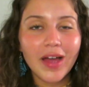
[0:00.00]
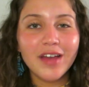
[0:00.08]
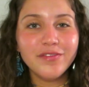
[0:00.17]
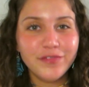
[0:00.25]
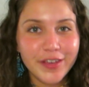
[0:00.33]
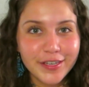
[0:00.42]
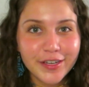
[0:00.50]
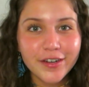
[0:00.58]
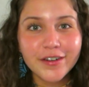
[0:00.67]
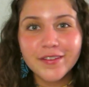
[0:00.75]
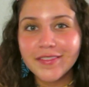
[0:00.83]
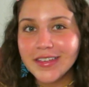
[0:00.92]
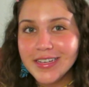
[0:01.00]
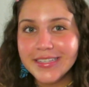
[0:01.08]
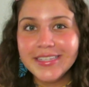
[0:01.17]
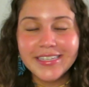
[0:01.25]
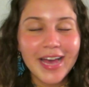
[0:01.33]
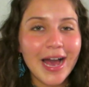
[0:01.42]
I figured
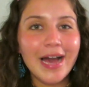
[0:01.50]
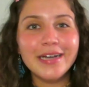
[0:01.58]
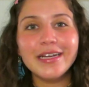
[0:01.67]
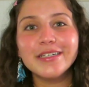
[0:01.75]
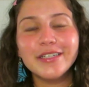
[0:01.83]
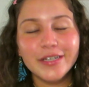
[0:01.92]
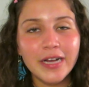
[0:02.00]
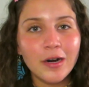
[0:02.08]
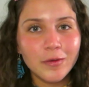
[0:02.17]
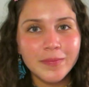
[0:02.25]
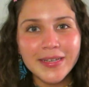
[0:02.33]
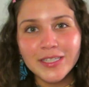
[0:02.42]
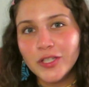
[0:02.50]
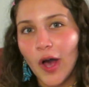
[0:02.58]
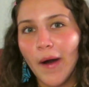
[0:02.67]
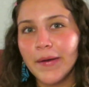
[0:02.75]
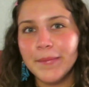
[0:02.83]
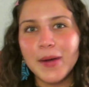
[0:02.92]
this tag could help me
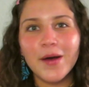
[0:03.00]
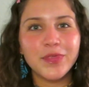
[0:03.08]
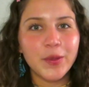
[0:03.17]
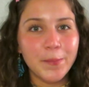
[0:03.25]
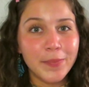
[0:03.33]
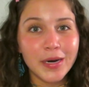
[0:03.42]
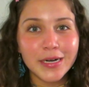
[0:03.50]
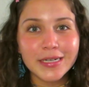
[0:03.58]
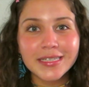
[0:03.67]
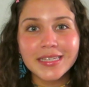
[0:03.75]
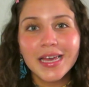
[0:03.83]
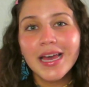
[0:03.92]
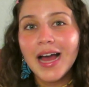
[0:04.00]
talk about the books